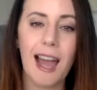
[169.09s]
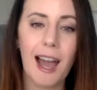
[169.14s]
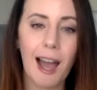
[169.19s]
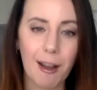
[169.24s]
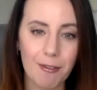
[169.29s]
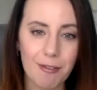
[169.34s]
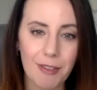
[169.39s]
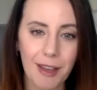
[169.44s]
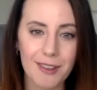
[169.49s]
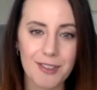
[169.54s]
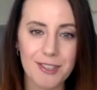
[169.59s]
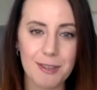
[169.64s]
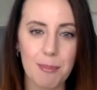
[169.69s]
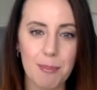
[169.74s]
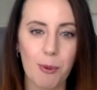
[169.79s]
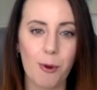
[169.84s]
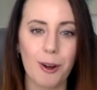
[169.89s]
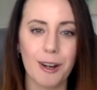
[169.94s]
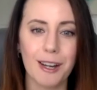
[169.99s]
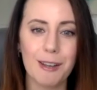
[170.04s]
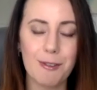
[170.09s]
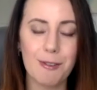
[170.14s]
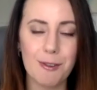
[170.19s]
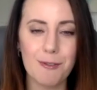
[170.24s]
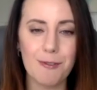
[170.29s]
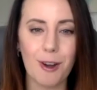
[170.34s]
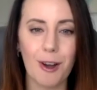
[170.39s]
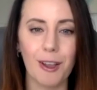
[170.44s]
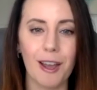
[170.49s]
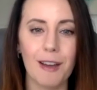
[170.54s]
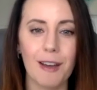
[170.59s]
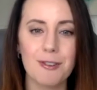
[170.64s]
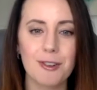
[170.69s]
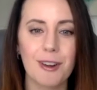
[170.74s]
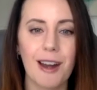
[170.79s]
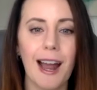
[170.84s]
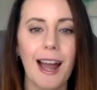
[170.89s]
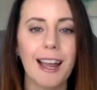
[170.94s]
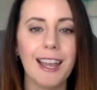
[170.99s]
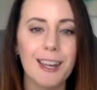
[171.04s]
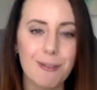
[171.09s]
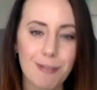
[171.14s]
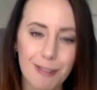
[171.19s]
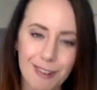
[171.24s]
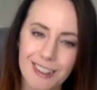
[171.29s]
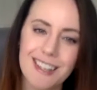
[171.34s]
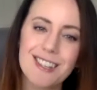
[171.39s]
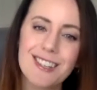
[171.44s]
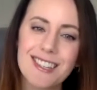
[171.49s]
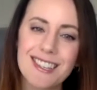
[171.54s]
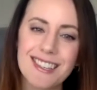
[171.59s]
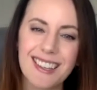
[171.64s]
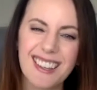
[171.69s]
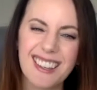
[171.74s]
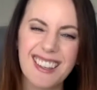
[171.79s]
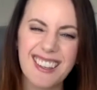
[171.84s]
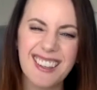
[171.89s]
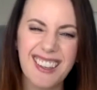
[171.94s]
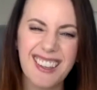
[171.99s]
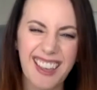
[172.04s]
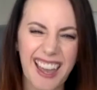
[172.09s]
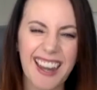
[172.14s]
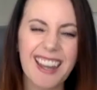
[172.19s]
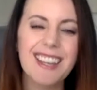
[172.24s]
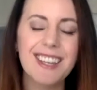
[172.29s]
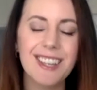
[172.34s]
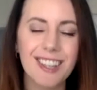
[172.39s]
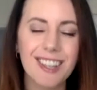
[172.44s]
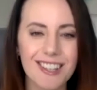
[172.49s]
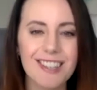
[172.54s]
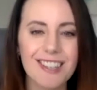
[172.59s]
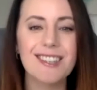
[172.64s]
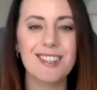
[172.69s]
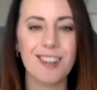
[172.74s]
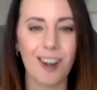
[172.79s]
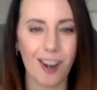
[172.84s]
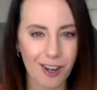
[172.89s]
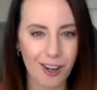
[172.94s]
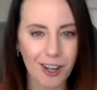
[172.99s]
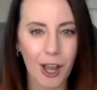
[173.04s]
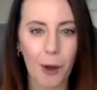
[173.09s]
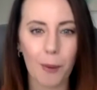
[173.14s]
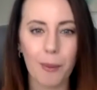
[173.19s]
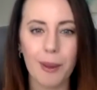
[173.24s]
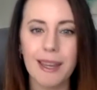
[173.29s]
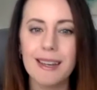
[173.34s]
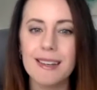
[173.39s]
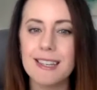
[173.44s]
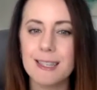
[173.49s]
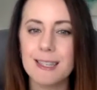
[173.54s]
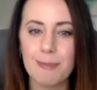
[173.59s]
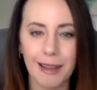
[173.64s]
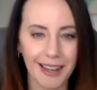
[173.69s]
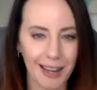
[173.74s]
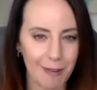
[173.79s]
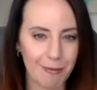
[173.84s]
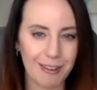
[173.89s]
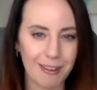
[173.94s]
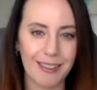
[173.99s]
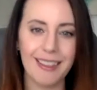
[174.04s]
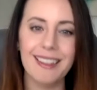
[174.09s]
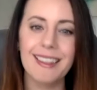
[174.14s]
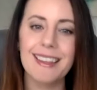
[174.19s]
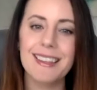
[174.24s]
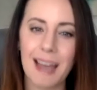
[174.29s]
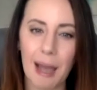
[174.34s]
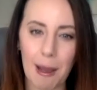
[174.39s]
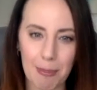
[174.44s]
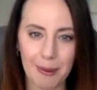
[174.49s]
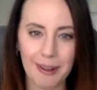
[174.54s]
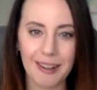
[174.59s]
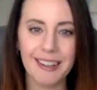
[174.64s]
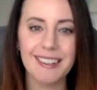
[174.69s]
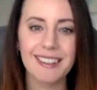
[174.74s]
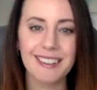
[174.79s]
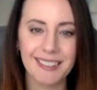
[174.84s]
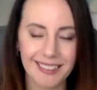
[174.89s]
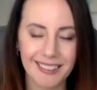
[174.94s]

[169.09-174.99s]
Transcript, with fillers: have that support if you fall off track, and really just get a good start going despite everything that's happening.